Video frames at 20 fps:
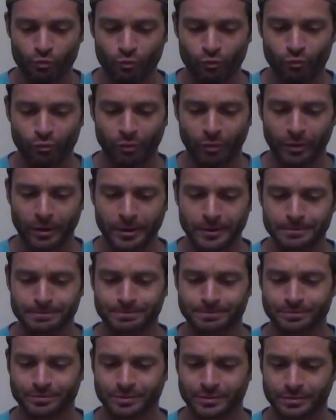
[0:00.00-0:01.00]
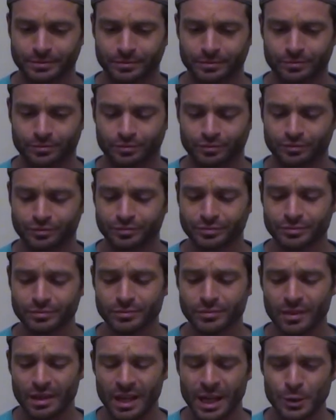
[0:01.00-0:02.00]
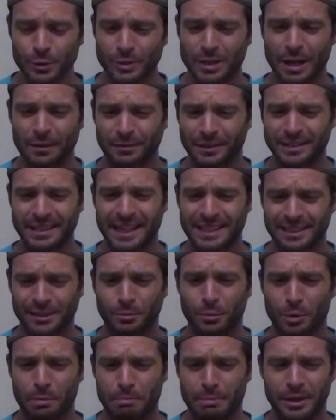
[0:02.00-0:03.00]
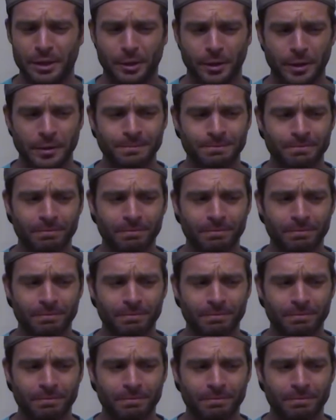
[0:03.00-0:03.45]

Mm. This one definitely tastes a little more bitter.